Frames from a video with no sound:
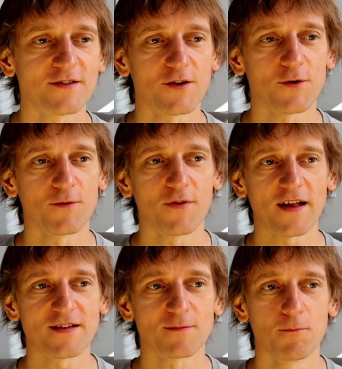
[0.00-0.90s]
So
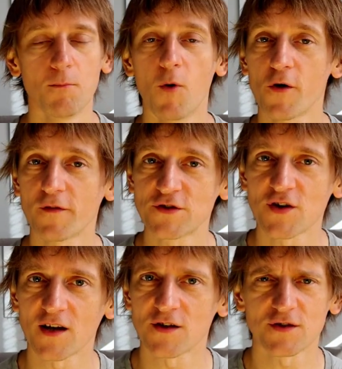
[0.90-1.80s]
that's more of a
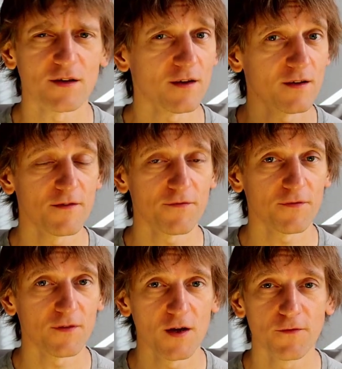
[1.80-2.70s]
challenge. And
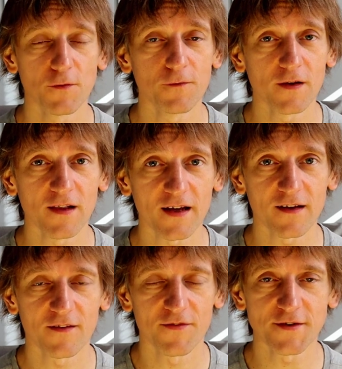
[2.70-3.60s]
if, if you feel
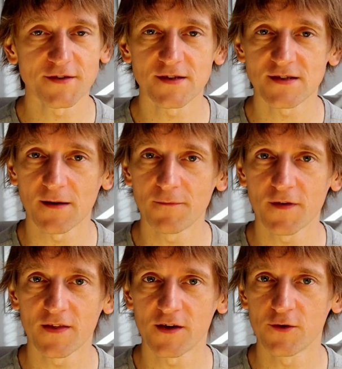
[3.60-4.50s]
like this is
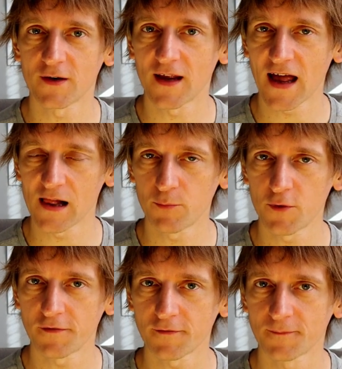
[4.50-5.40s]
something that you can help
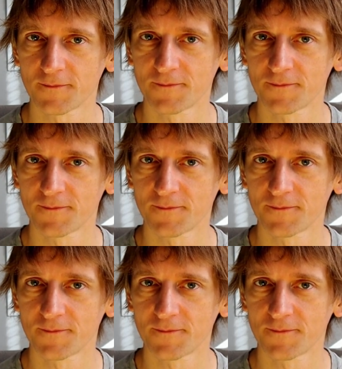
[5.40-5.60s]
with,